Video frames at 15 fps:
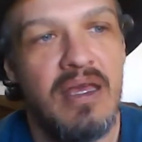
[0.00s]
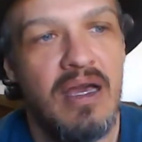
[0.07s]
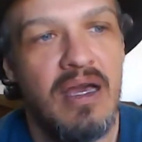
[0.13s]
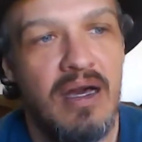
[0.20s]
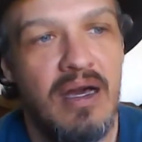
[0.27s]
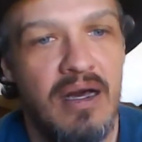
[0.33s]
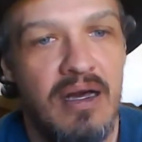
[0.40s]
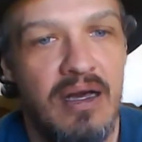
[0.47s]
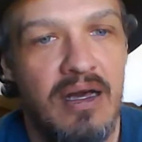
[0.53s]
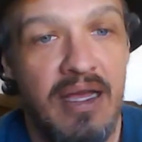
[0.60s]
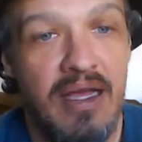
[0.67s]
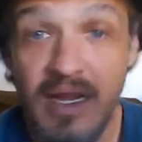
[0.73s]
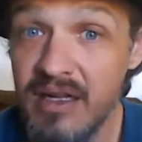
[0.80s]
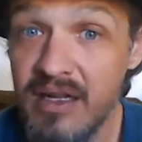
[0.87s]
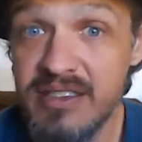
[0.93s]

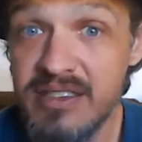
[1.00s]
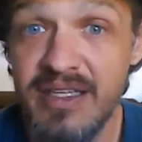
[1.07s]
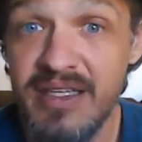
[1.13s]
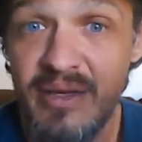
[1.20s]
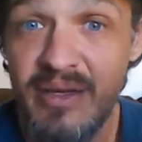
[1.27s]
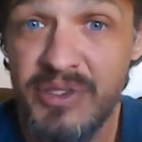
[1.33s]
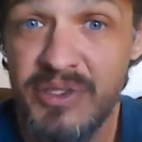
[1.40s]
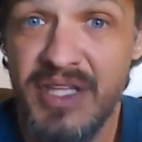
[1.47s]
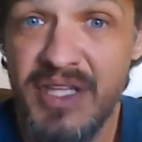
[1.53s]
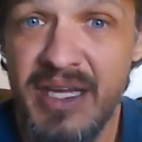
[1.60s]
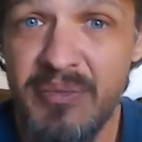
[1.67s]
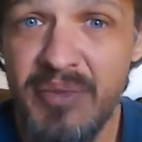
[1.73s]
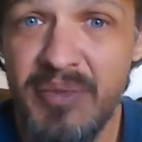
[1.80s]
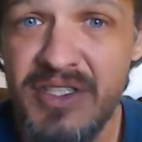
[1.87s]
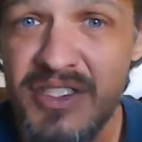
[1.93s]
And honestly, I wish they
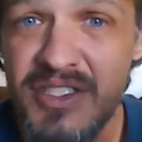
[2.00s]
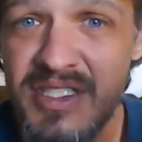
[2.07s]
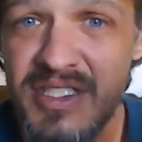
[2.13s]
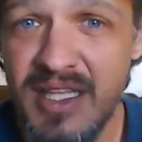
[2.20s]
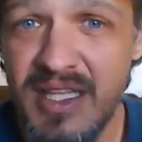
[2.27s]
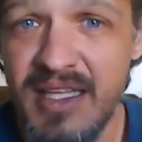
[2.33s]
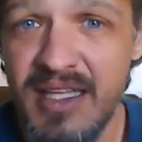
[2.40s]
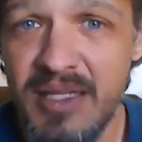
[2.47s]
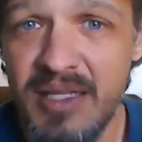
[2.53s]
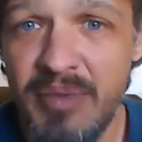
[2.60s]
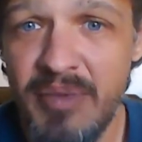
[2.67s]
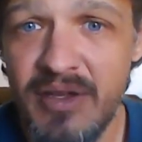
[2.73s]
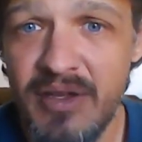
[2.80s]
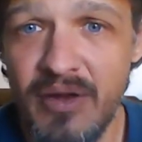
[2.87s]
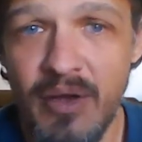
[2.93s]
had been just slightly
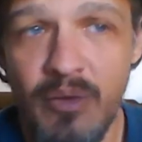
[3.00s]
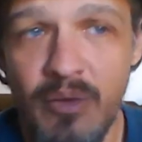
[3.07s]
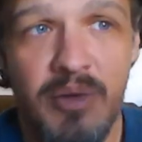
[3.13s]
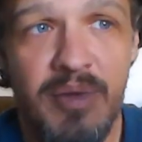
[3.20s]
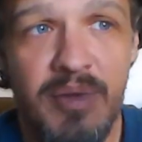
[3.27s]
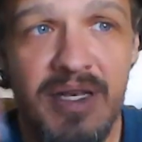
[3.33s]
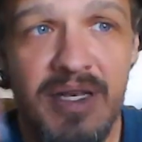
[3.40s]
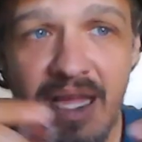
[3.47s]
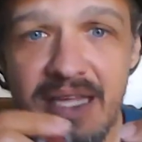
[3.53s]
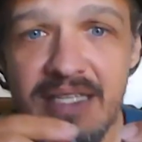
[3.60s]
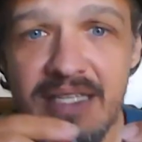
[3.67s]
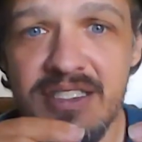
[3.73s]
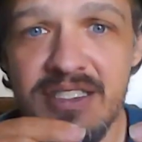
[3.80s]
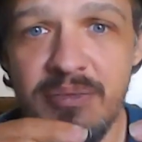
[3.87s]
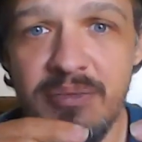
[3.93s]
bigger. It would have been
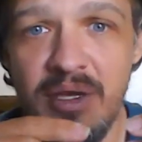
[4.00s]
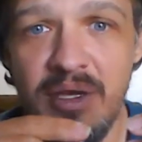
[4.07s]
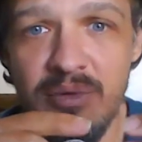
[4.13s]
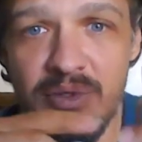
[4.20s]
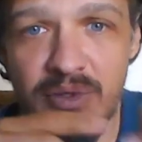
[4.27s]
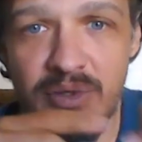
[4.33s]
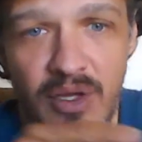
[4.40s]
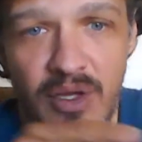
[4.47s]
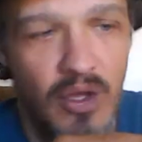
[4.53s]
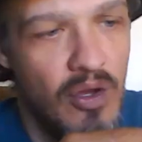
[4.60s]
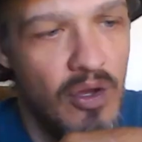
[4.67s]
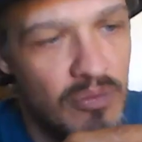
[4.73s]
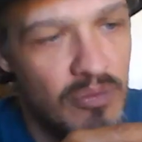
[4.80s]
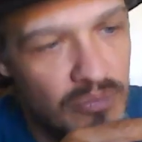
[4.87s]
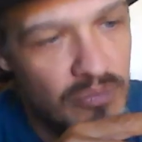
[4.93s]
nice to be able to
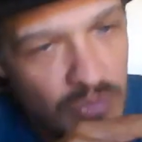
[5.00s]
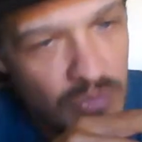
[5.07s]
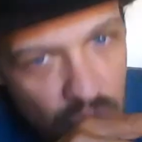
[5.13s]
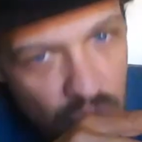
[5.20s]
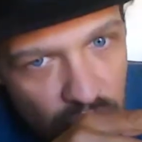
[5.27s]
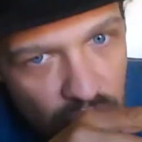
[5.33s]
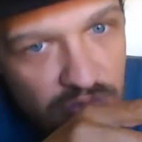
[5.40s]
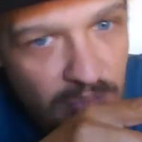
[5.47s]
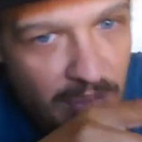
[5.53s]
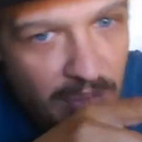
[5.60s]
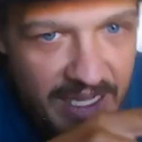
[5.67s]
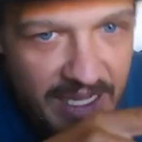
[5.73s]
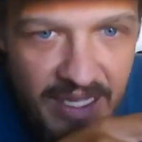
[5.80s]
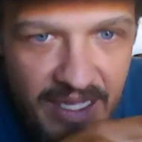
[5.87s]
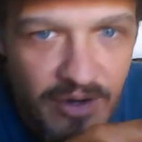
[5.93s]
move my
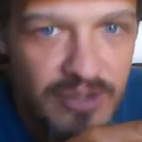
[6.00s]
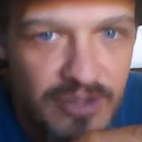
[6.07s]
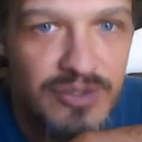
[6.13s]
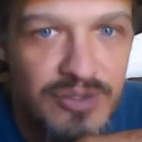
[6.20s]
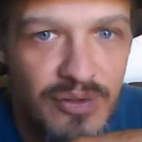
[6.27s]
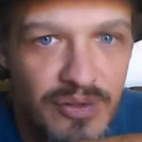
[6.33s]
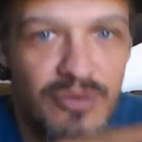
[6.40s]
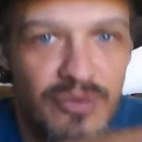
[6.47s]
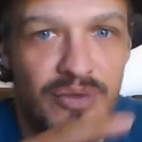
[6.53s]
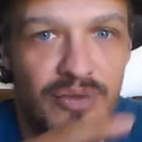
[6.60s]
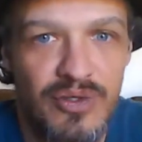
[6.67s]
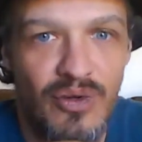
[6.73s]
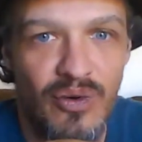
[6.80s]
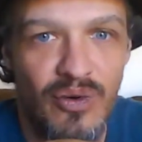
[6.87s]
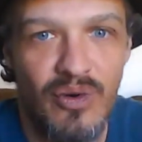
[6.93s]
character through the
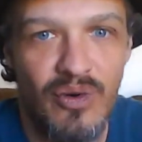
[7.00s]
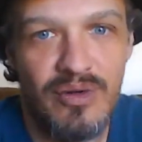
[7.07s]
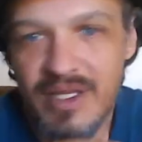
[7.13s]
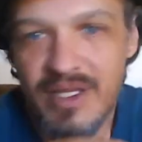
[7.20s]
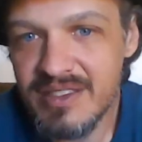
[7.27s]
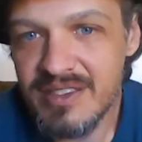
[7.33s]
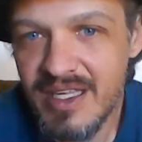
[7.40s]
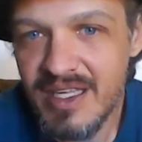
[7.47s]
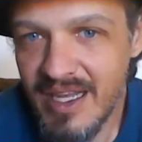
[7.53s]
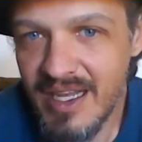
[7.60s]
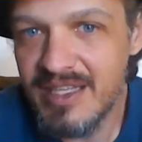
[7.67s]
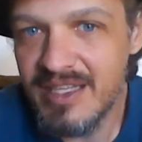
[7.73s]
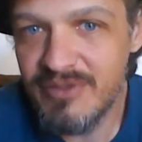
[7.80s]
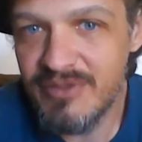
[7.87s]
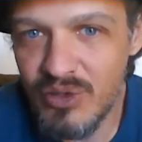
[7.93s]
door. That's
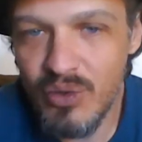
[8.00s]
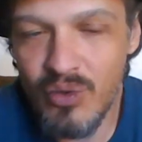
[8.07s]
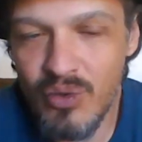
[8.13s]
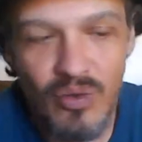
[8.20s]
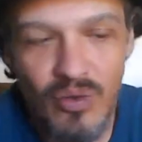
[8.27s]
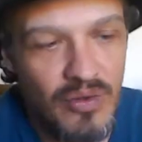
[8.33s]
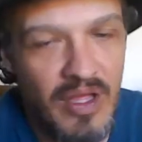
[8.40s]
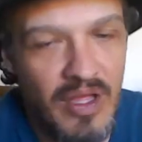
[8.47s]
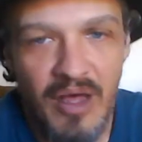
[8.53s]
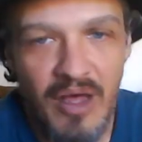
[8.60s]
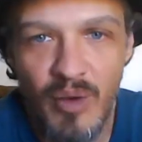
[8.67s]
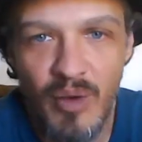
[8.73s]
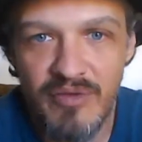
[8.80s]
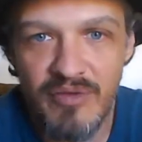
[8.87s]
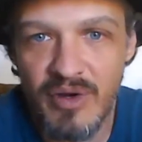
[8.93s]
kind of cool.
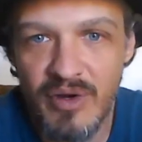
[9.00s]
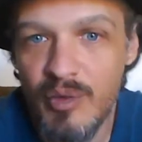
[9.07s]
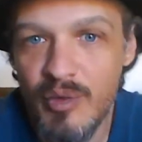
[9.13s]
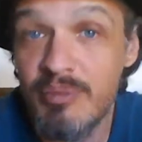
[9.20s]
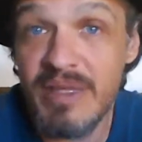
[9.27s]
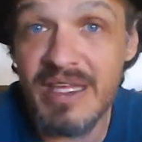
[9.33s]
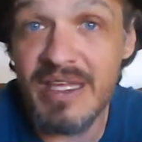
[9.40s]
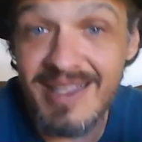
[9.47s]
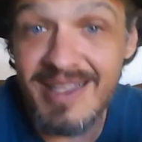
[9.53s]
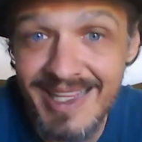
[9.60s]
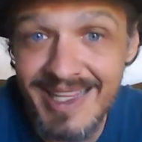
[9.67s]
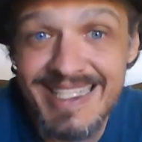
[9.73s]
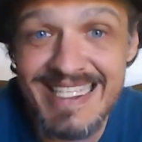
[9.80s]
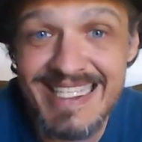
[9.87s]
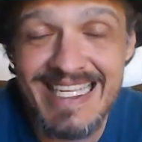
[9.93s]
However, it would be
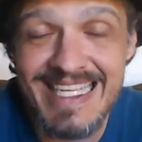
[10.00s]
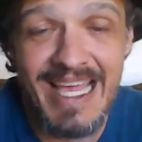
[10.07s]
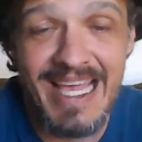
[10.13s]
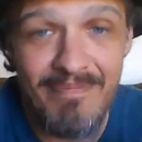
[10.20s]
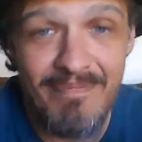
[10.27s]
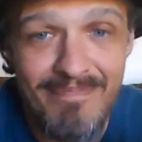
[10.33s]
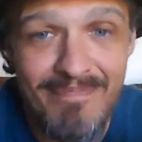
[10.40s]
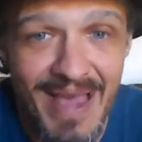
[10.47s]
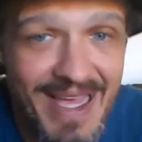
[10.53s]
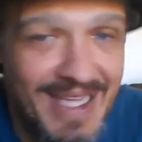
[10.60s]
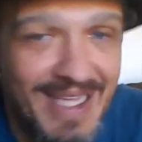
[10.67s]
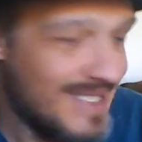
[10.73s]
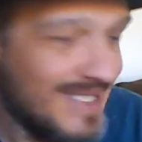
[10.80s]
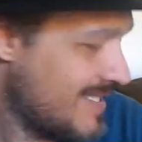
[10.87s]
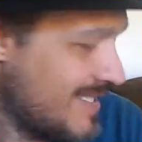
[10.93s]
klutzy at
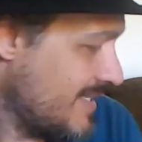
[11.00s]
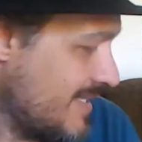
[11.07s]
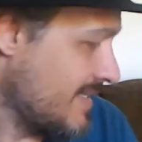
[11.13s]
best.